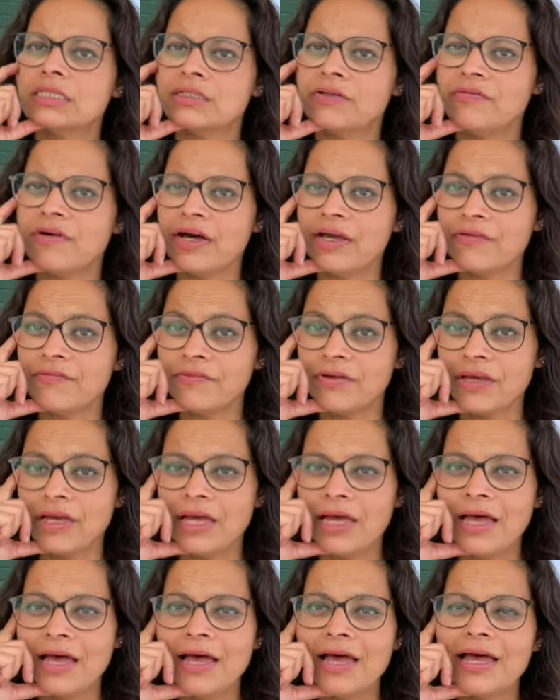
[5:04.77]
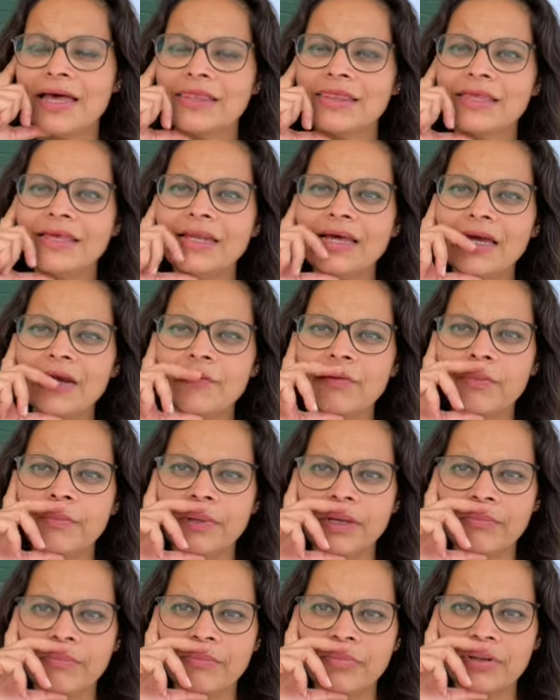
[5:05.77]
survive? And then I
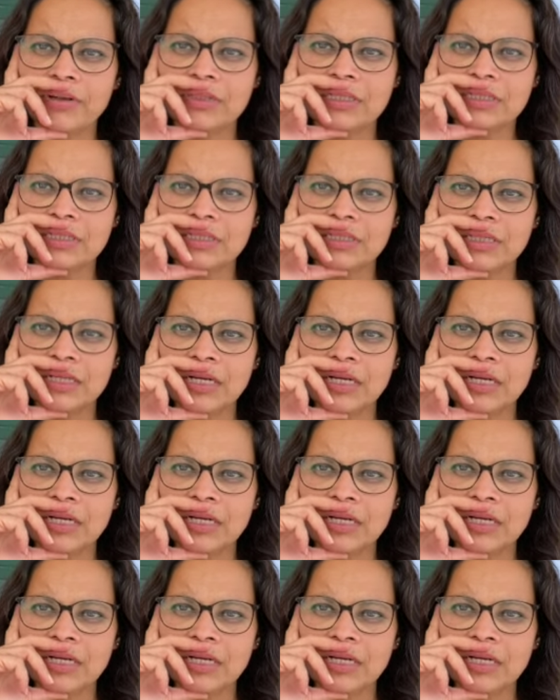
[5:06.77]
remembered